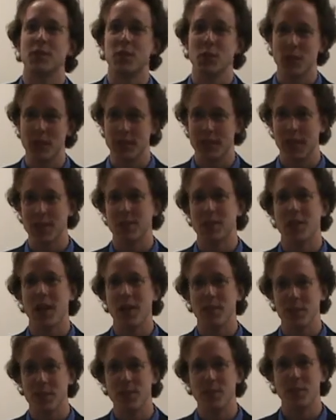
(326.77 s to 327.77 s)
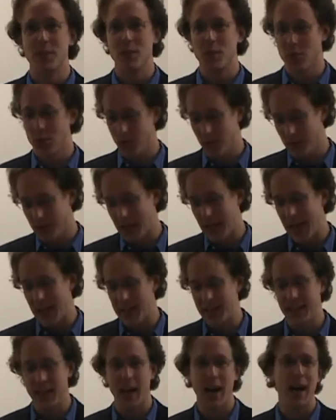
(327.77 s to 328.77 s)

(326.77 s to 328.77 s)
to a desktop computer than